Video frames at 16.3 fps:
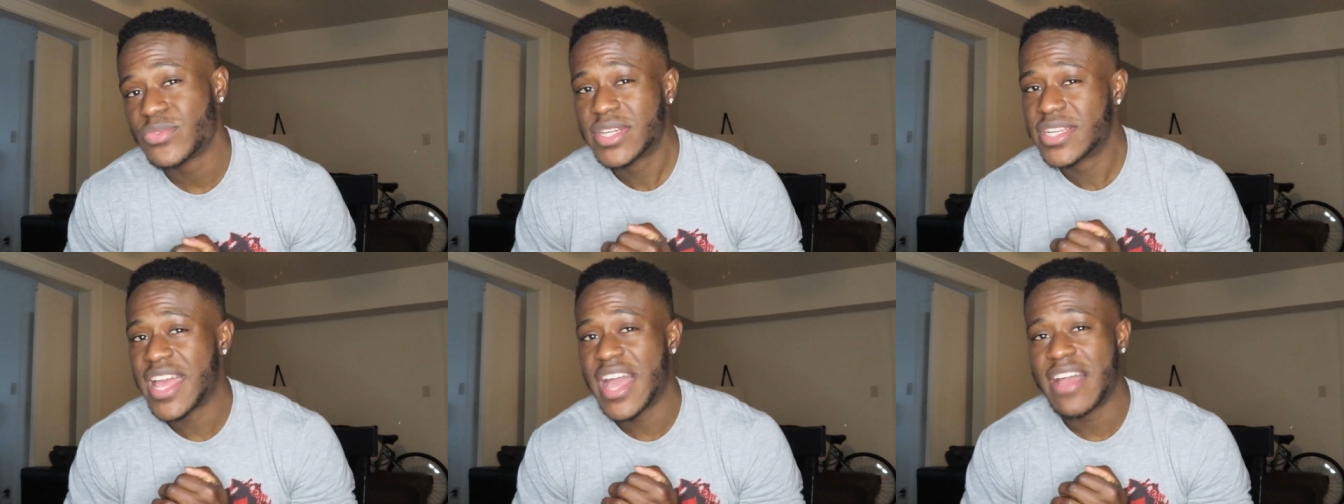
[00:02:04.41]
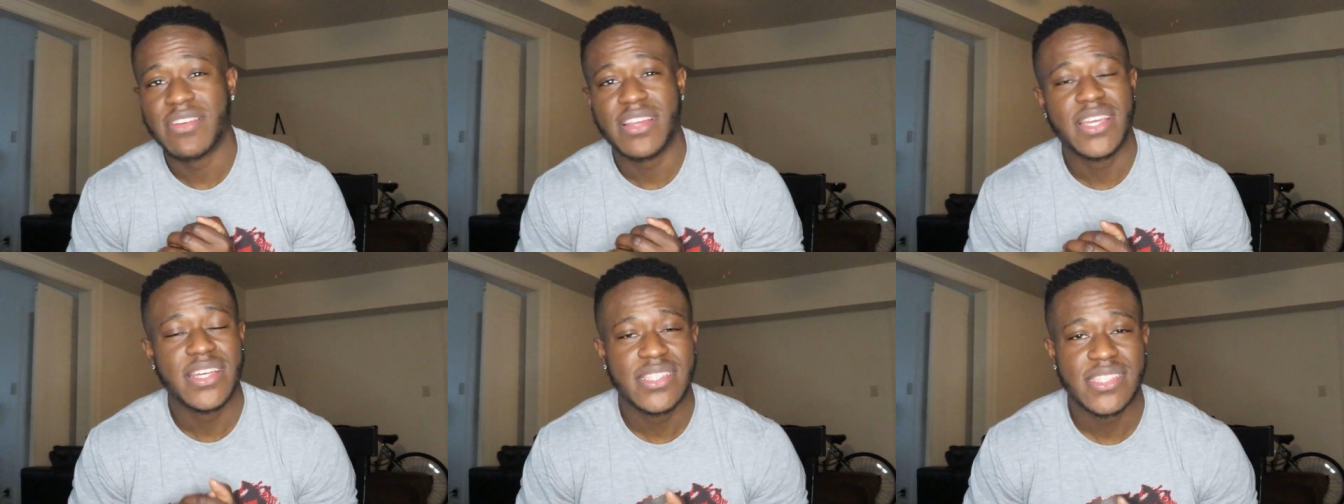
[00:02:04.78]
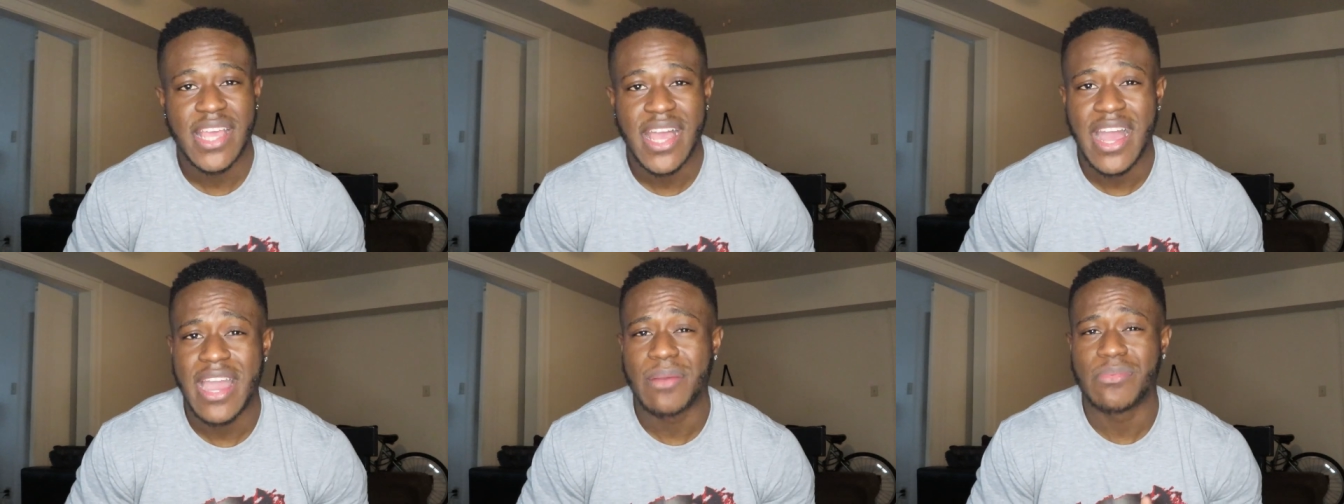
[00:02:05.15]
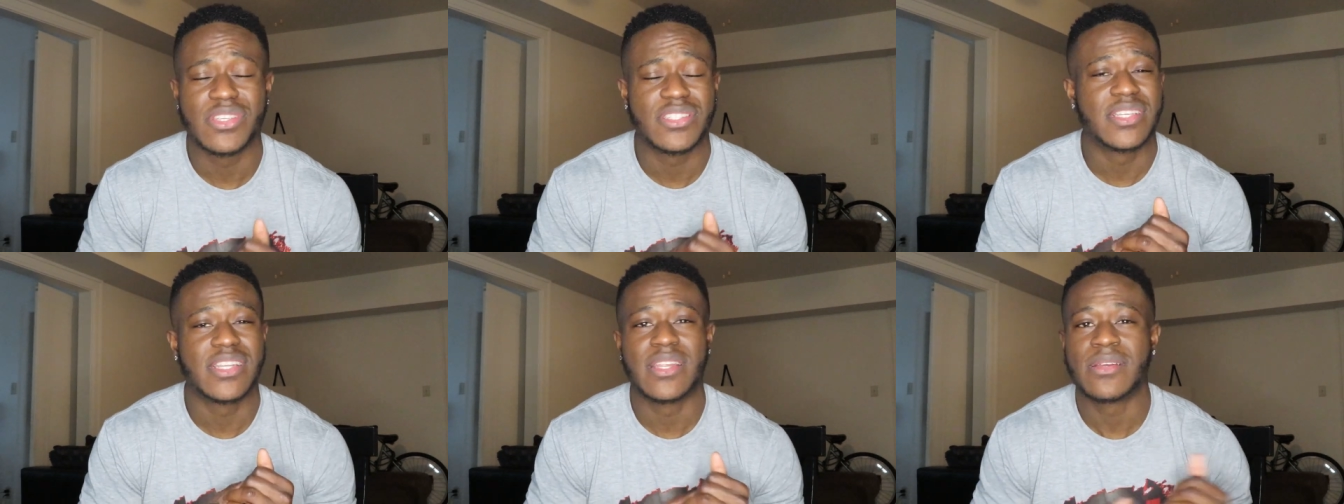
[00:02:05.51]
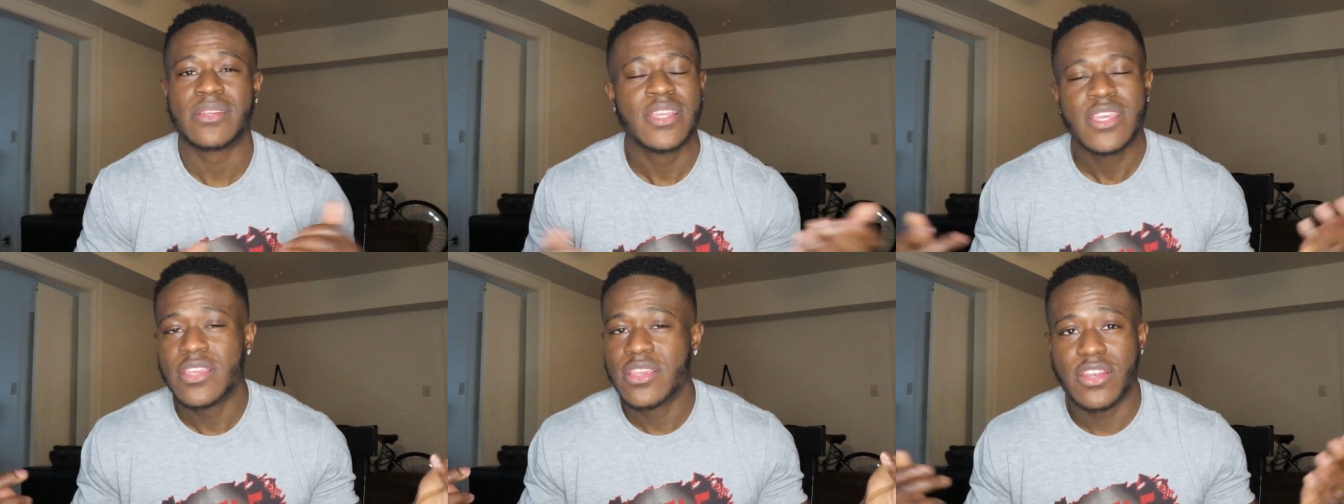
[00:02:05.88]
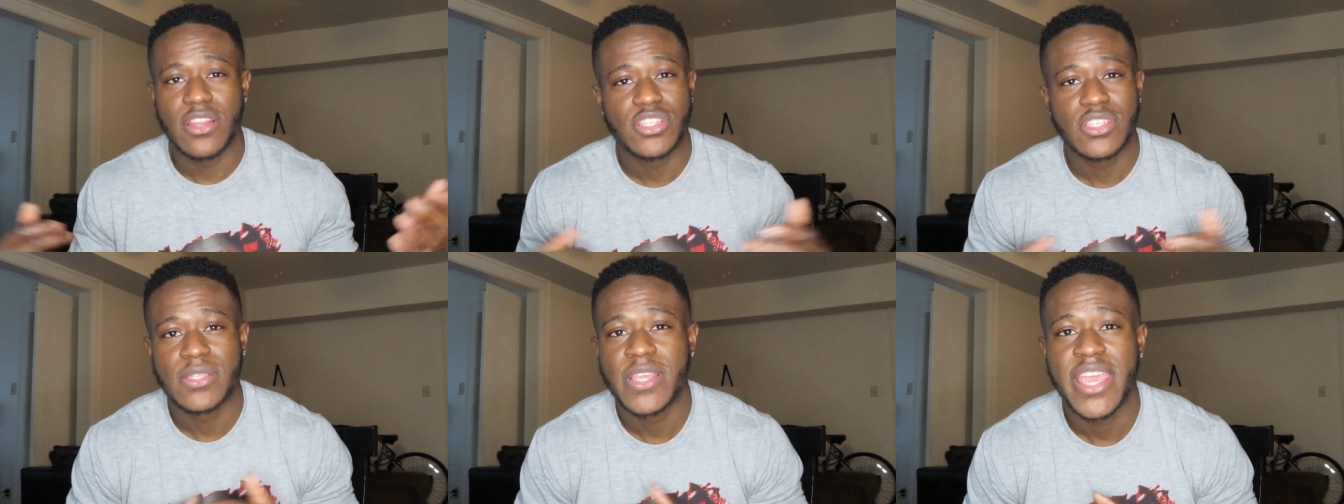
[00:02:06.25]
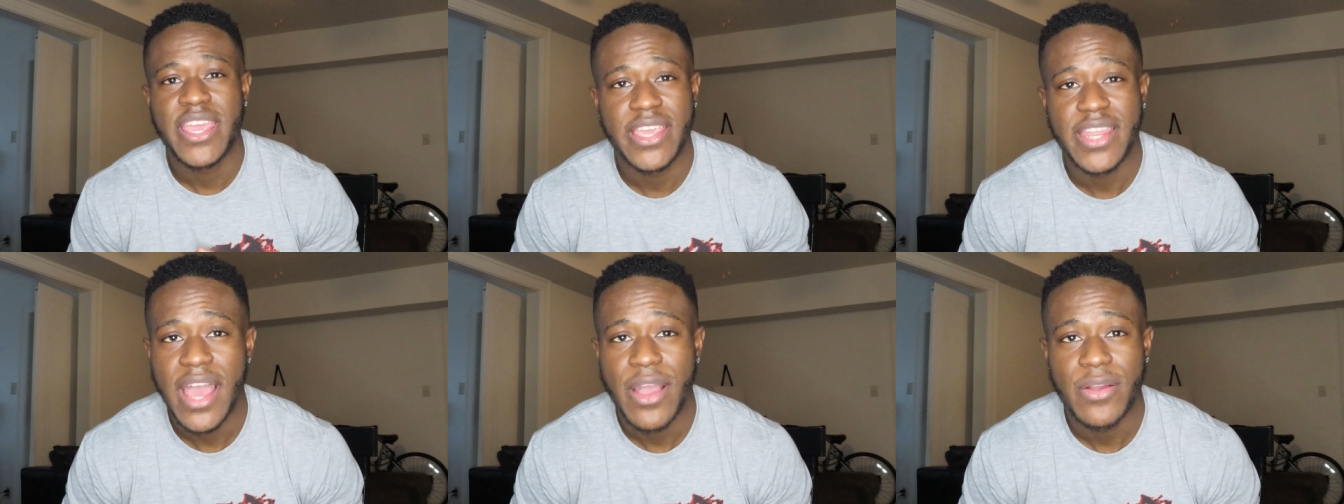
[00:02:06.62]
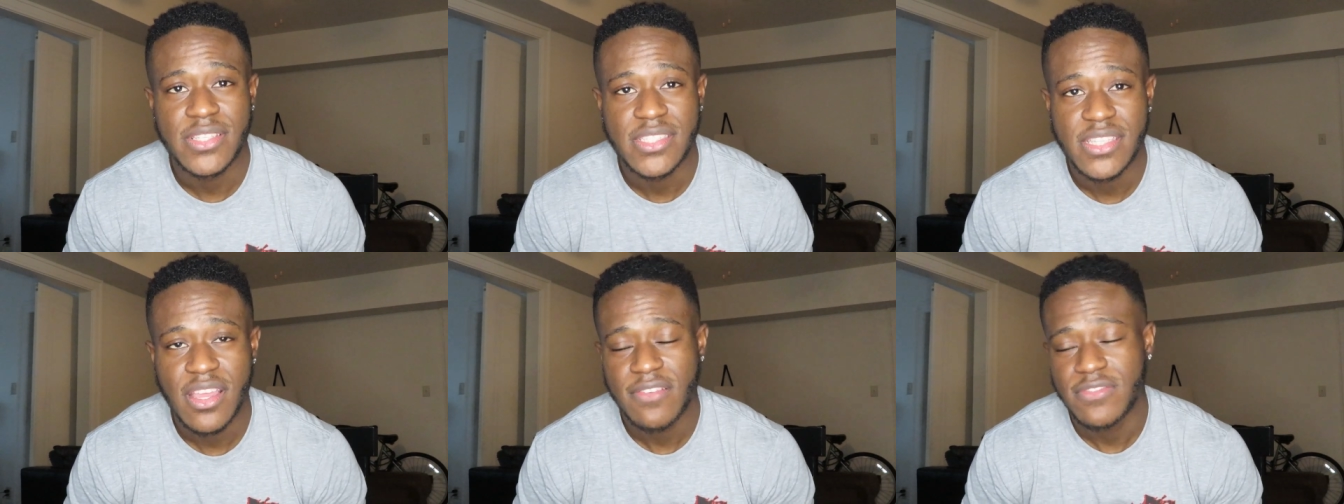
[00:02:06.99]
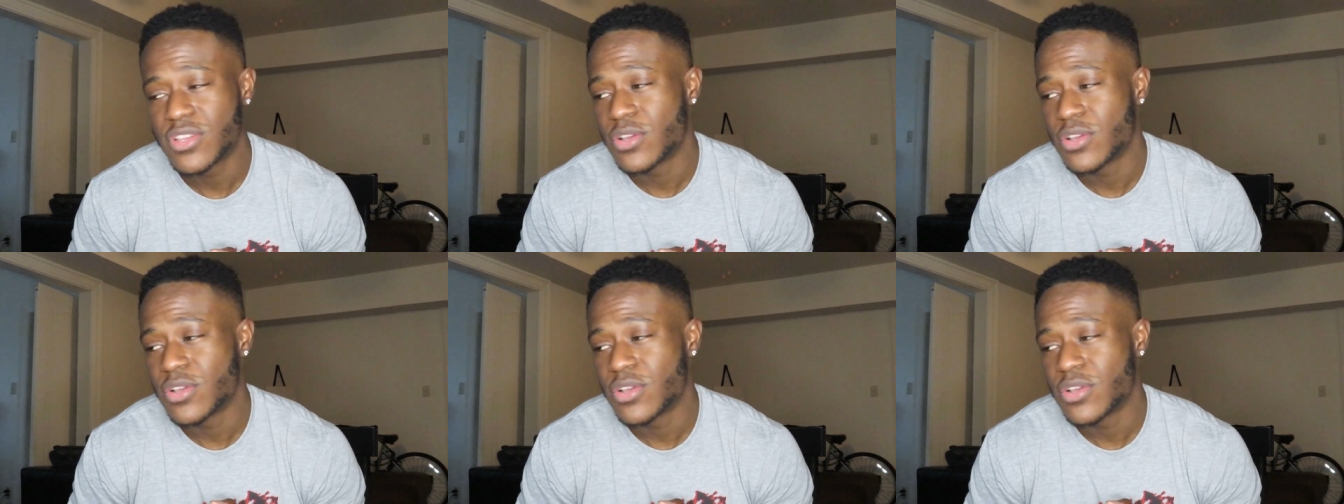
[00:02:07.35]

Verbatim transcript: We're gonna have a good time. We're just gonna, you know, just hanging out and stuff.